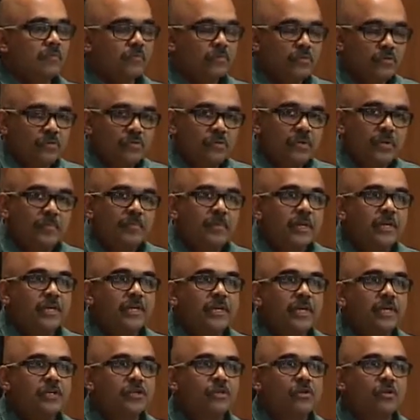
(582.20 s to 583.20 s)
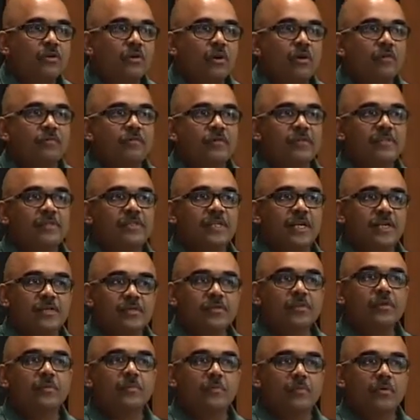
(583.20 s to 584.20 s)
through the mediation of a
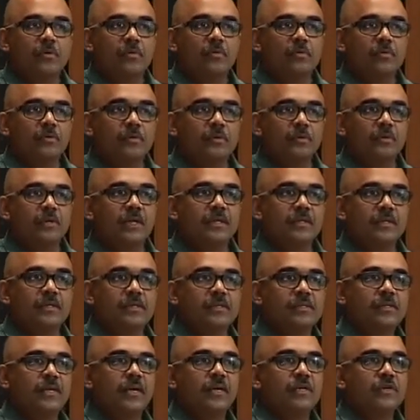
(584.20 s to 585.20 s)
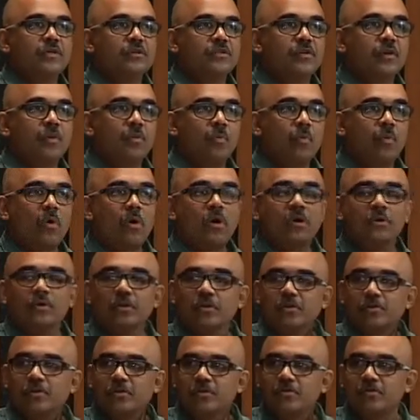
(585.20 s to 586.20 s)
censor board that decides
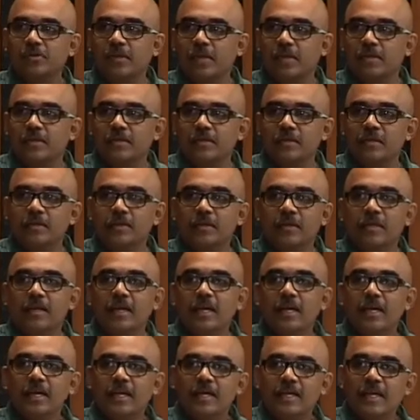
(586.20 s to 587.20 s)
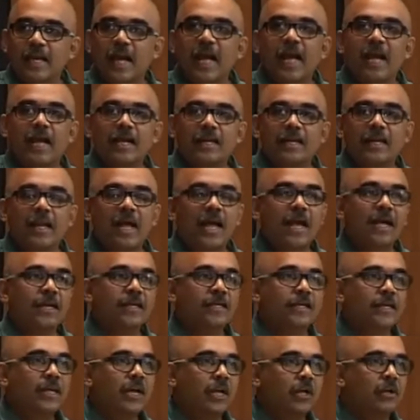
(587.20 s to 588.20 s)
what a society can
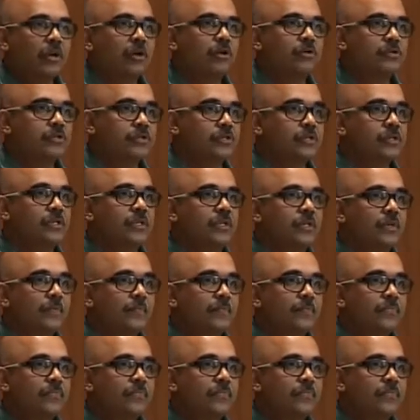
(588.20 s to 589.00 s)
and cannot see.